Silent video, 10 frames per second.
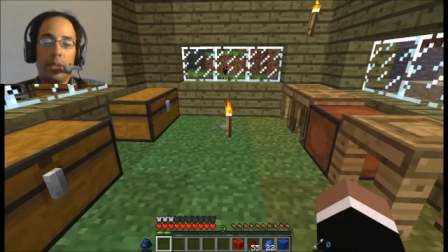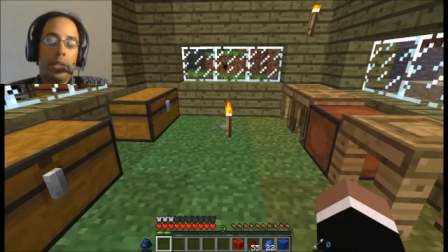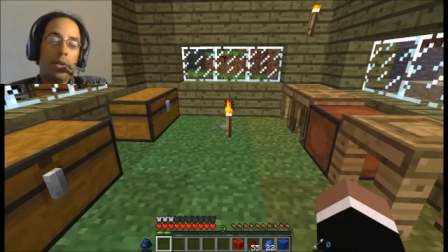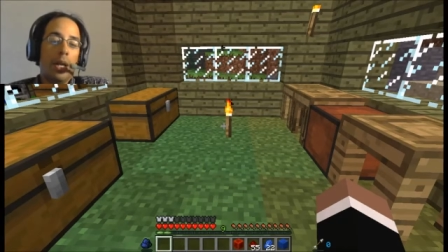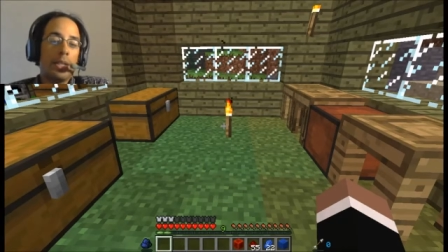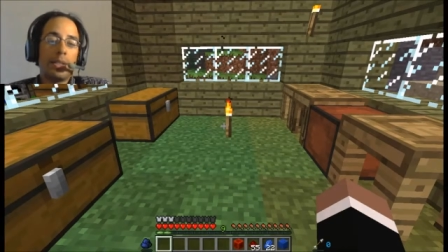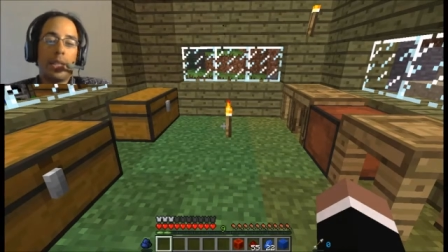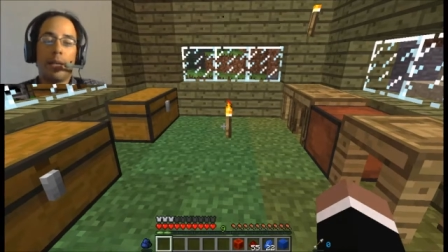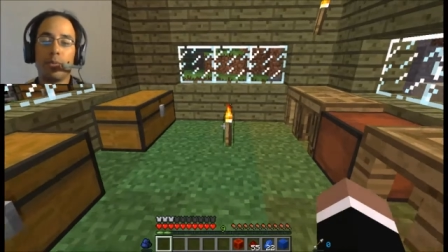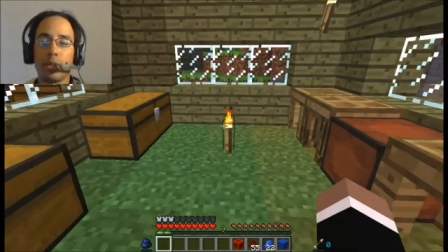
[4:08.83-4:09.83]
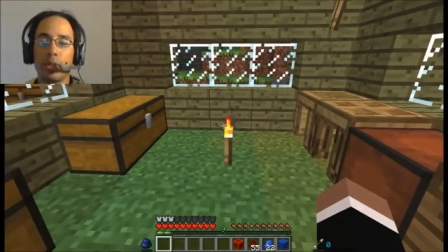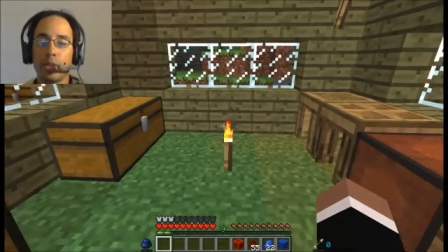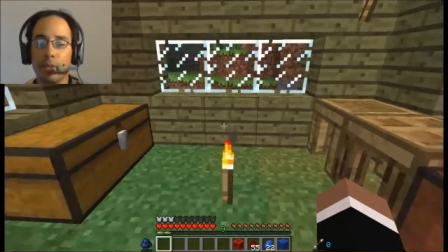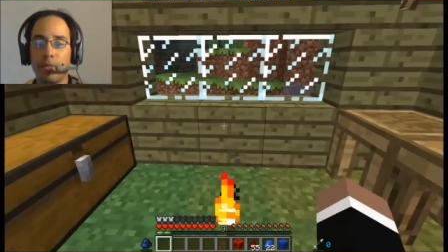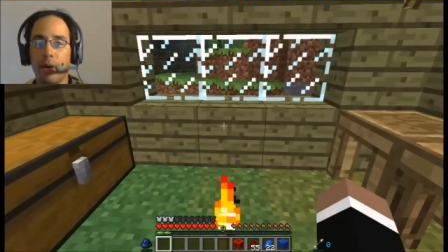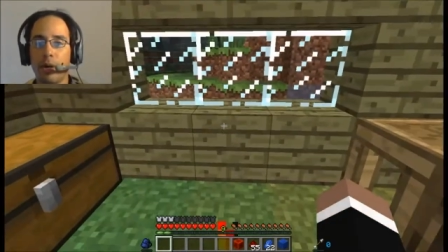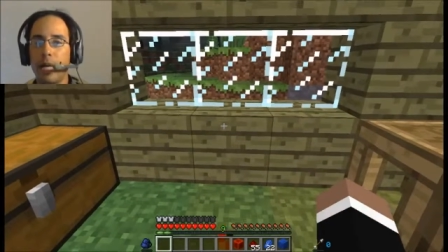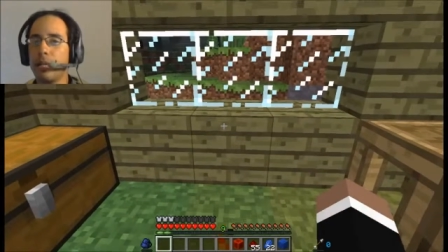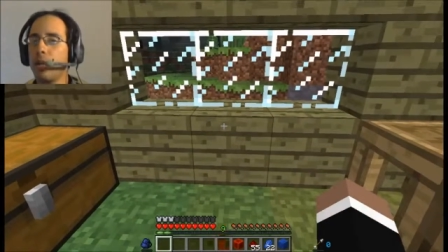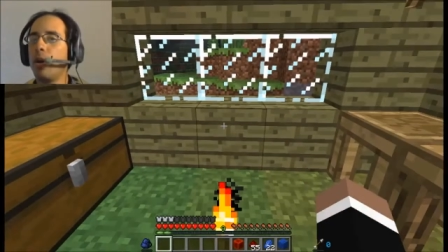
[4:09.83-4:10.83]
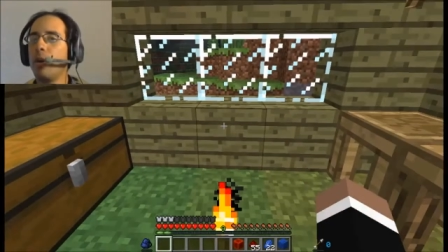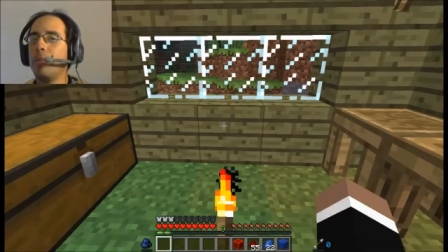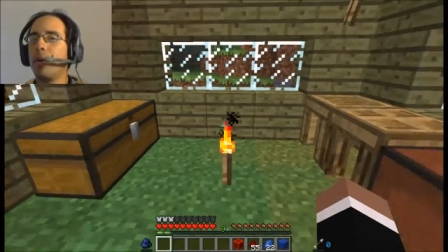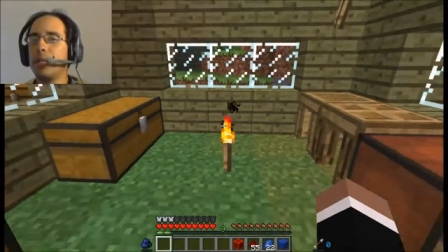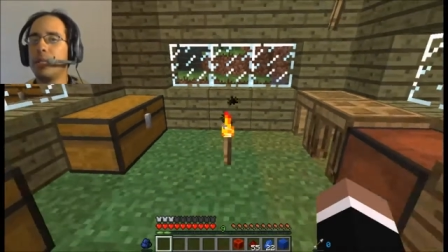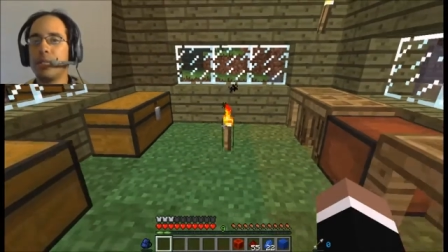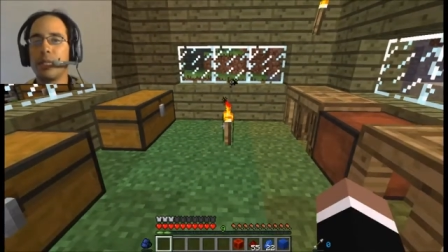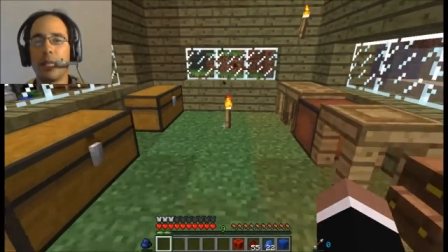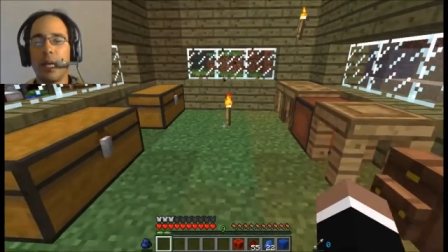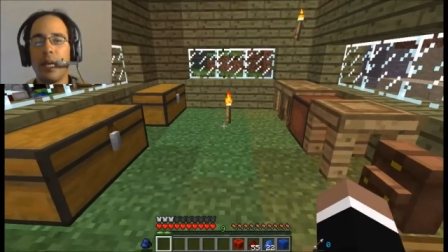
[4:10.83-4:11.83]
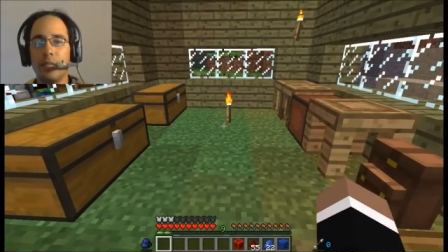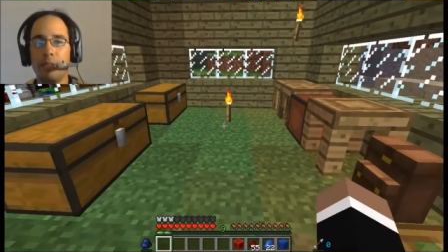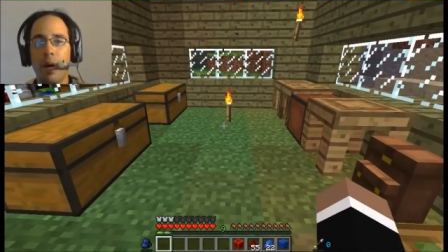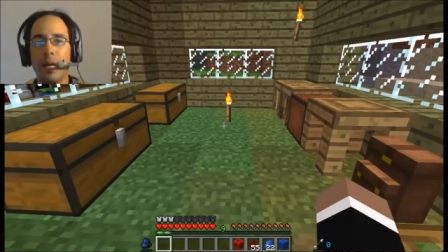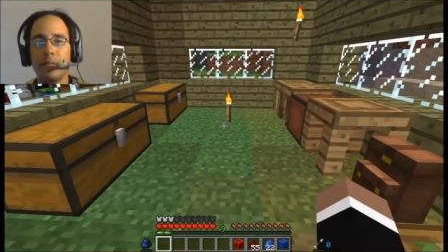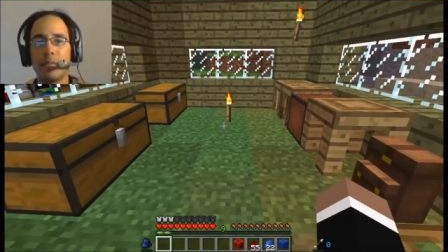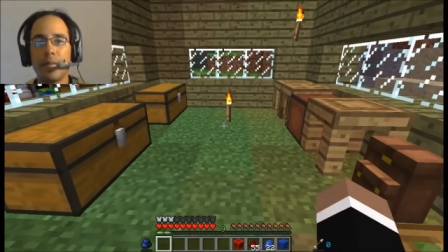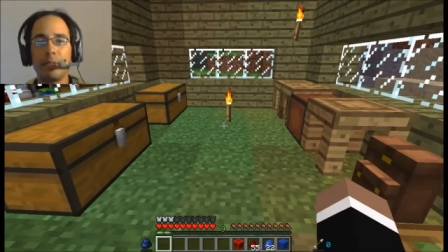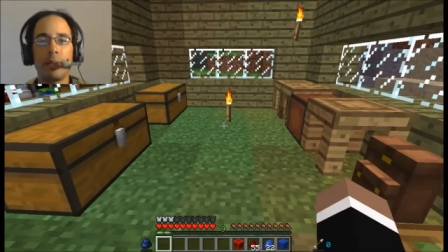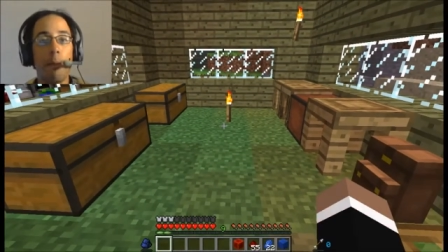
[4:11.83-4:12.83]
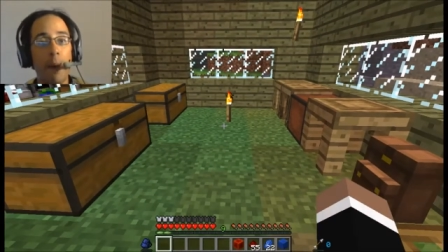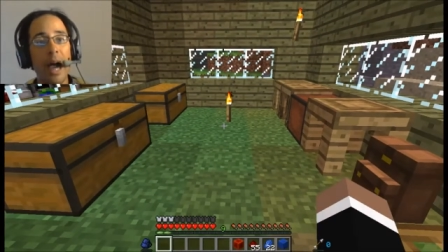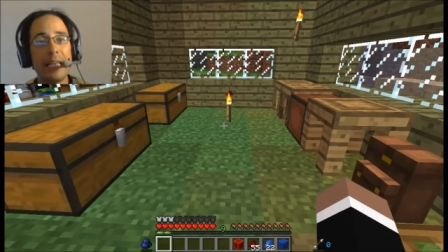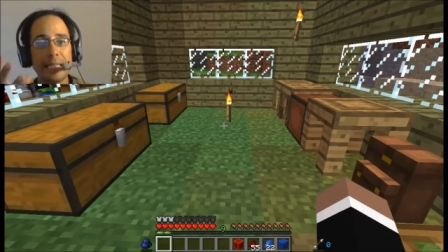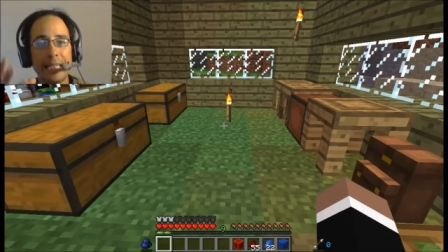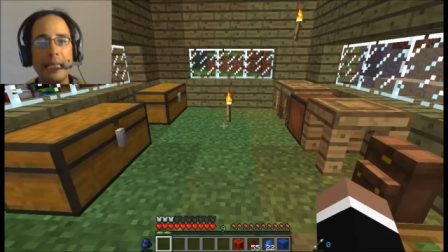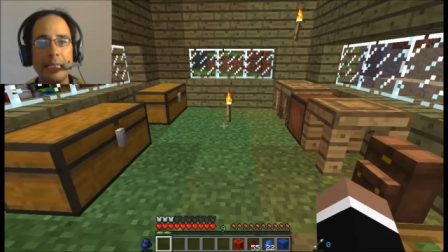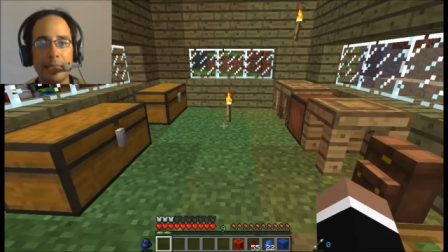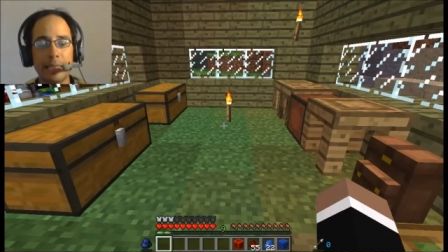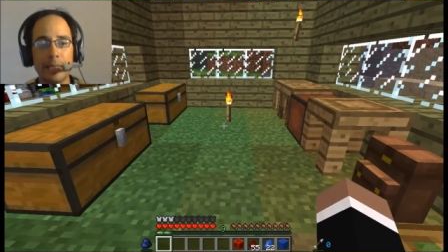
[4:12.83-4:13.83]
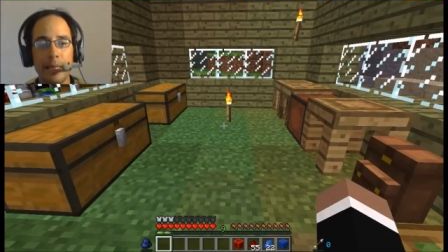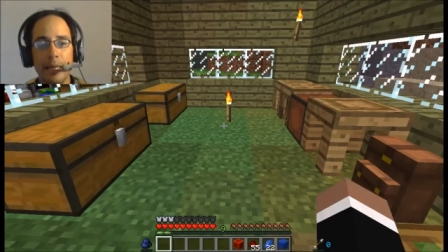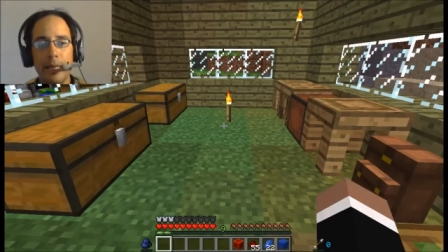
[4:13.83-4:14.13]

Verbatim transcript: But in honesty, I haven't really looked that far. And the hard part is that a lot of these mods kind of combine in Hexxit.